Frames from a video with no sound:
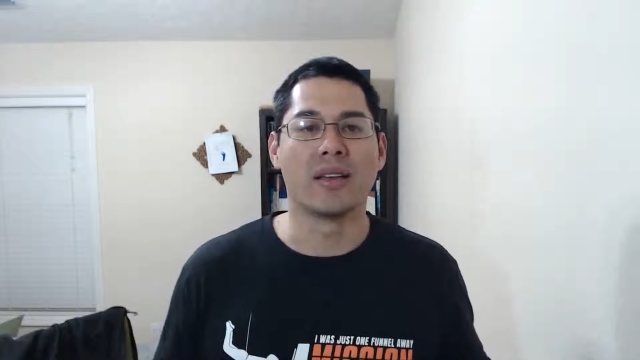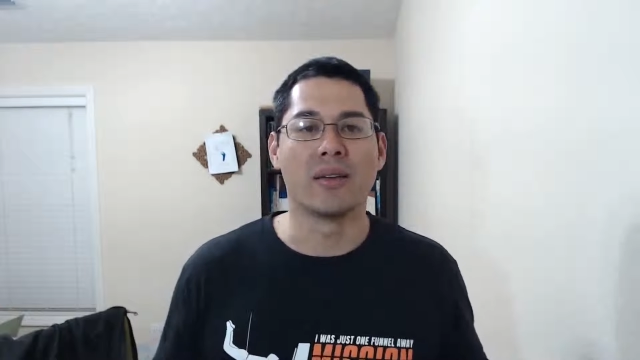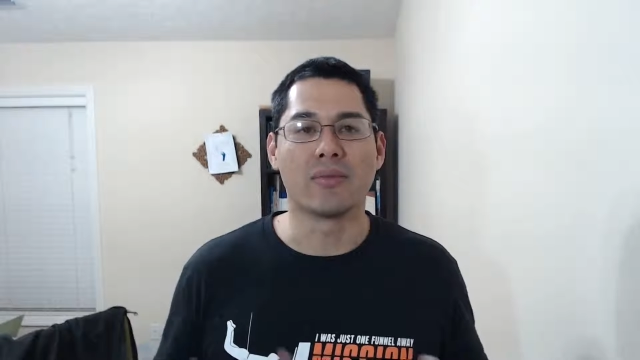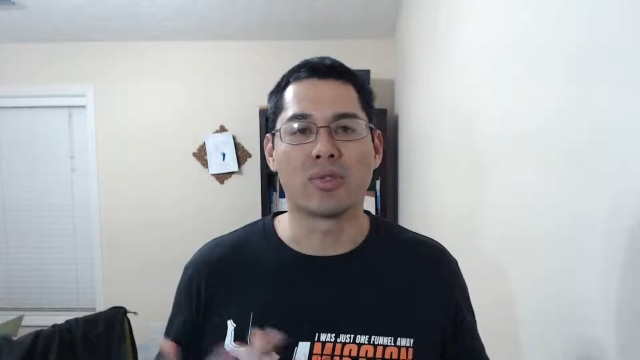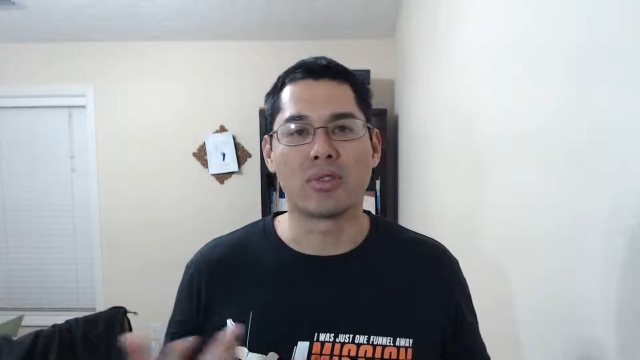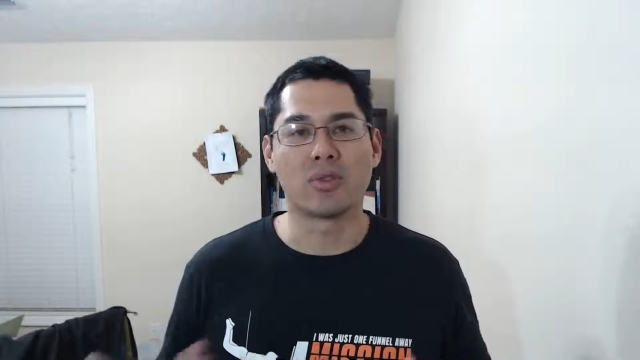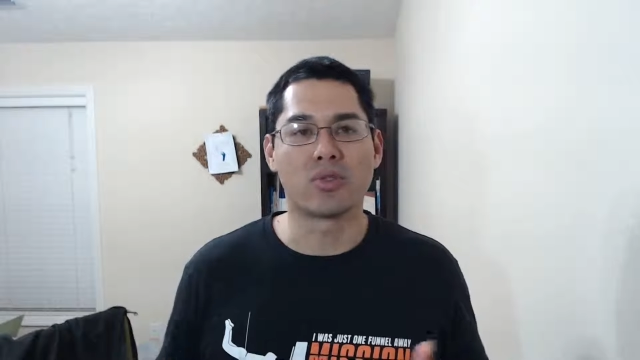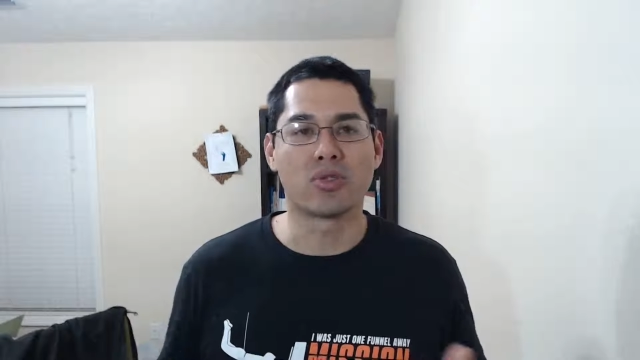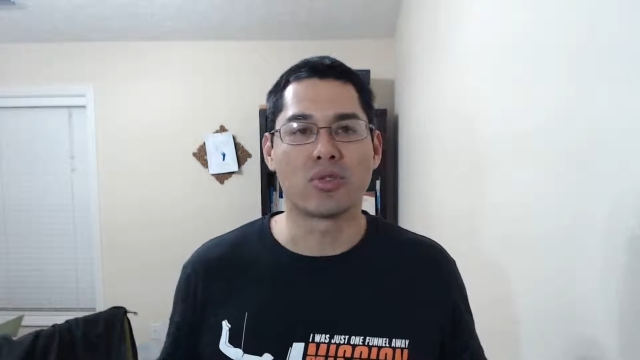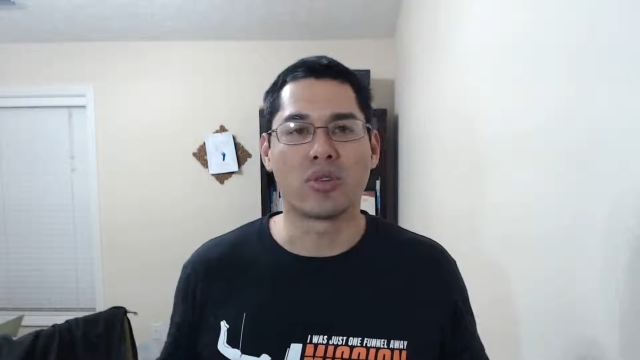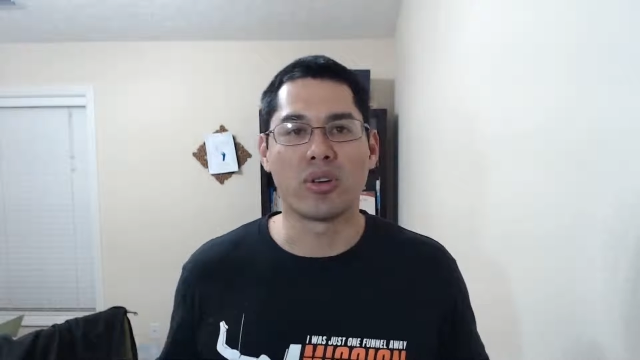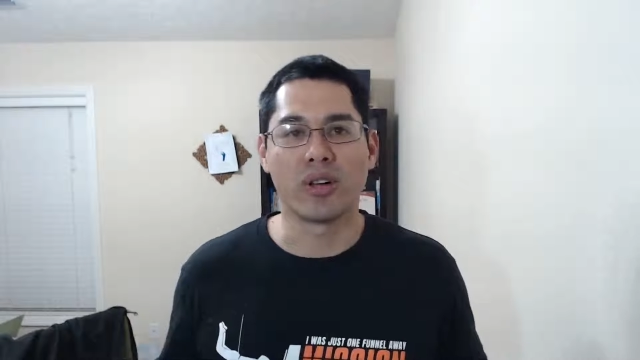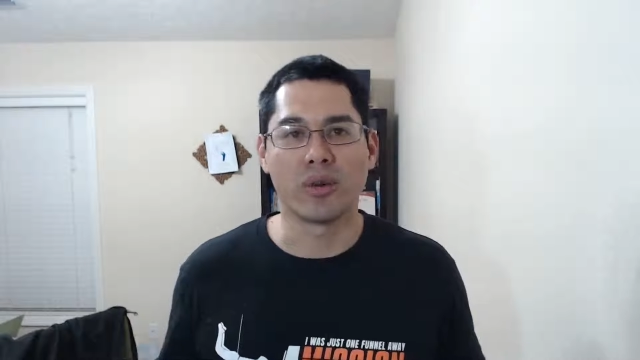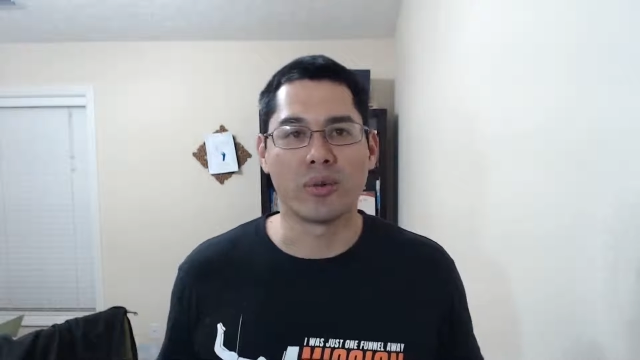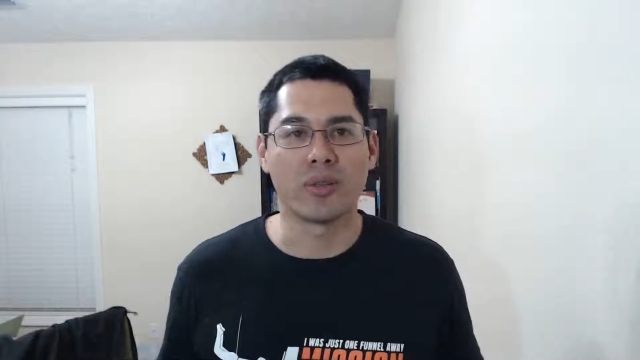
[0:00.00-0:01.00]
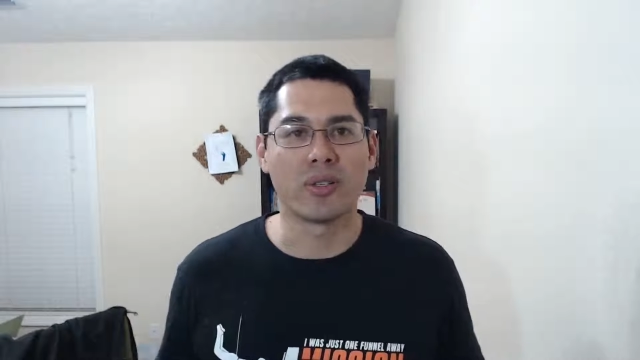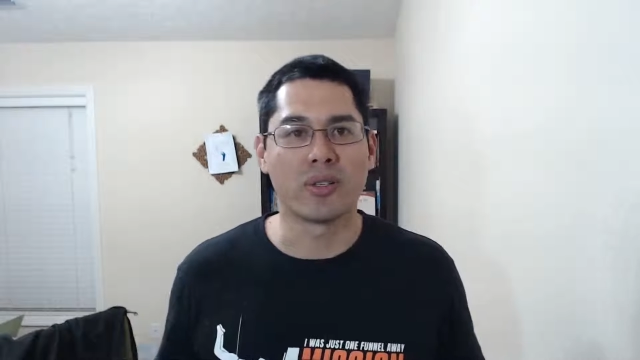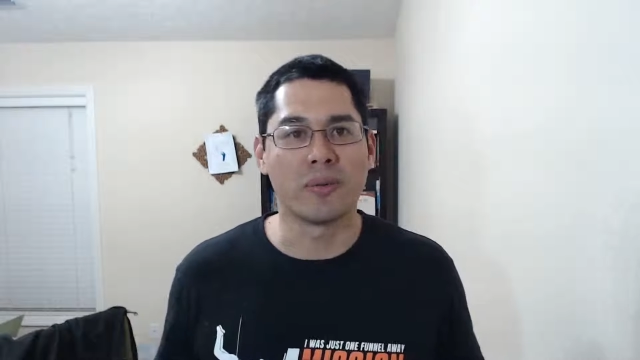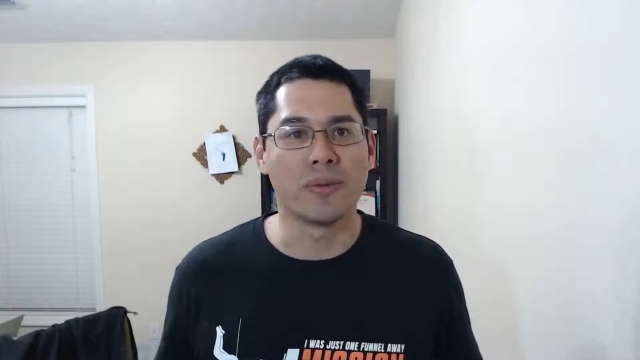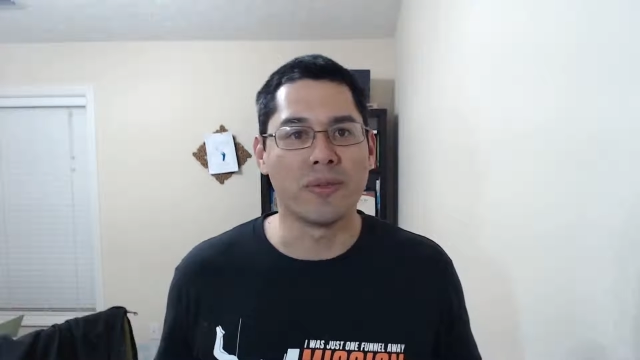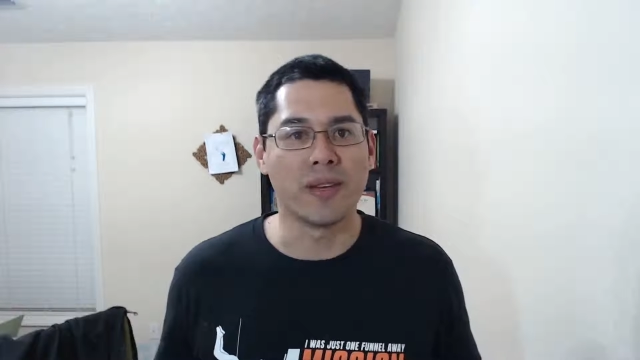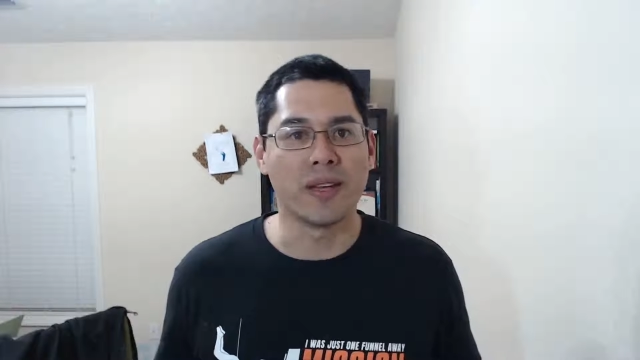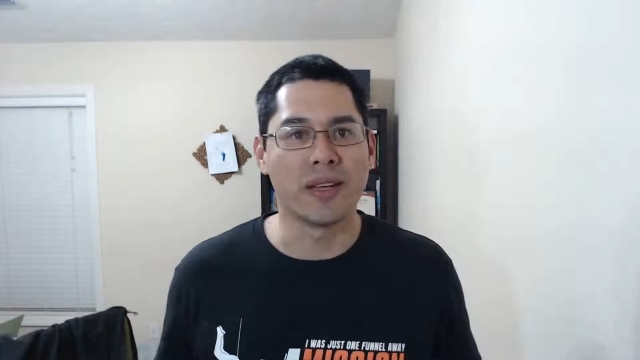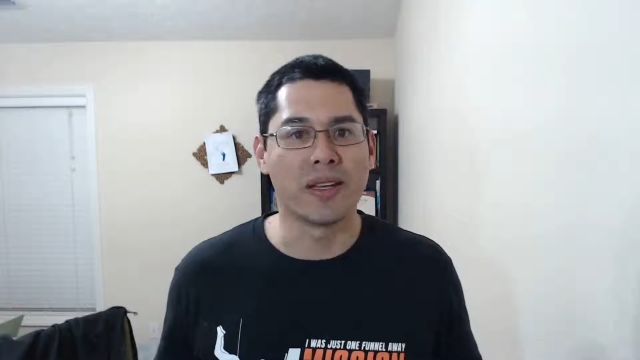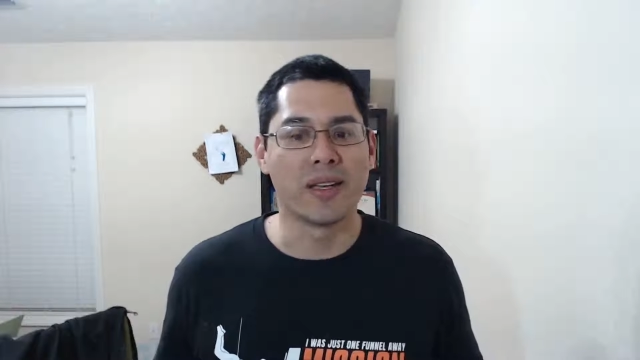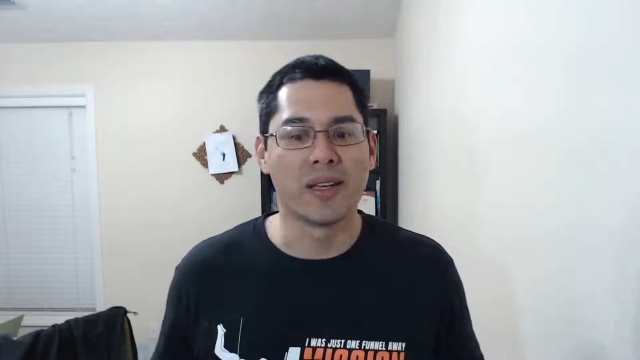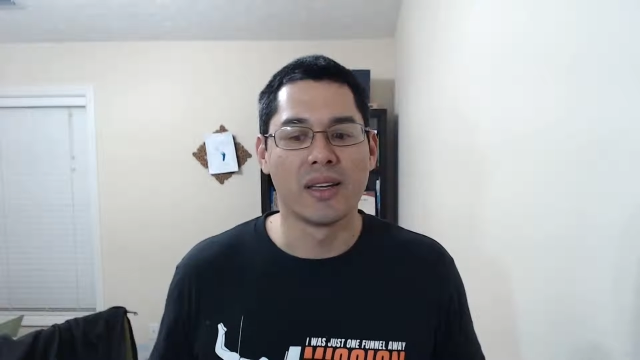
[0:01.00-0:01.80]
I'm still struggling with some of it.